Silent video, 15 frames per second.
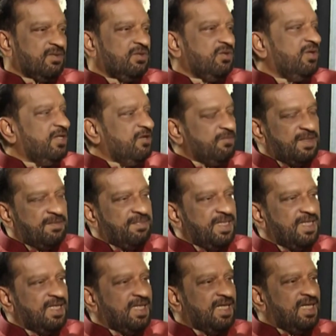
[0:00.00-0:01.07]
Though human
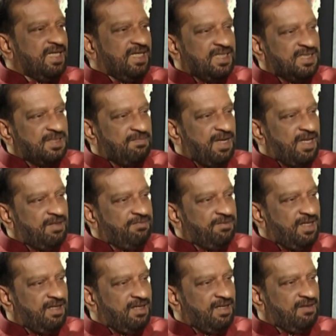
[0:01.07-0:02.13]
being is my
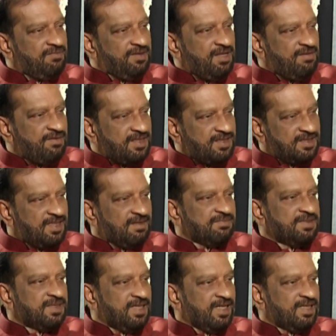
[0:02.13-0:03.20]
favorite
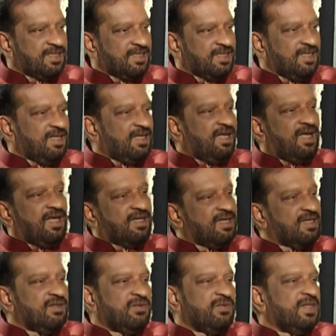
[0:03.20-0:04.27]
subject, I
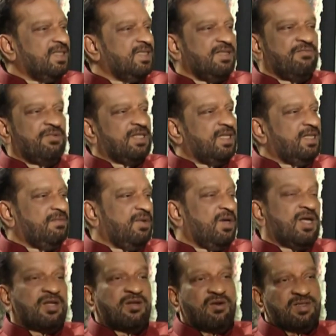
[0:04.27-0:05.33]
can't do anything when anybody,
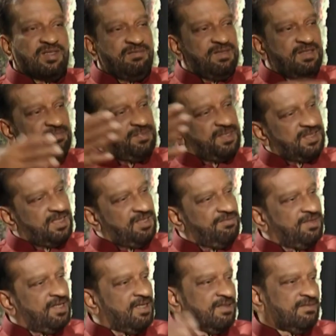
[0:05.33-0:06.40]
not even person
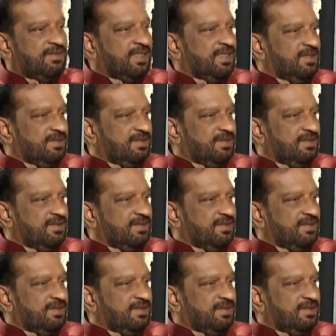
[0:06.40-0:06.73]
far away.